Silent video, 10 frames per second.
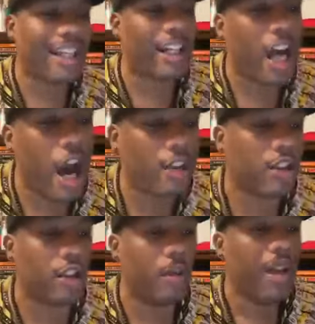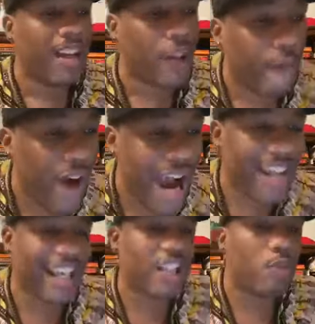encouraging them to
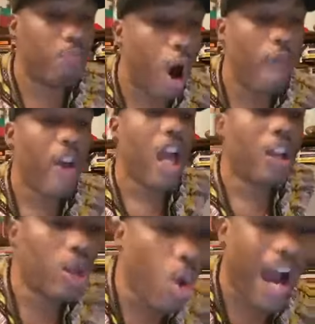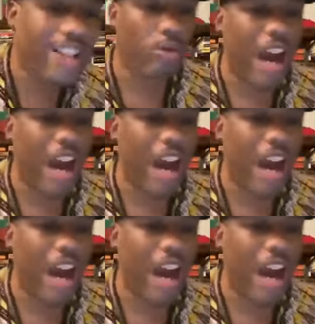fight against both U.S.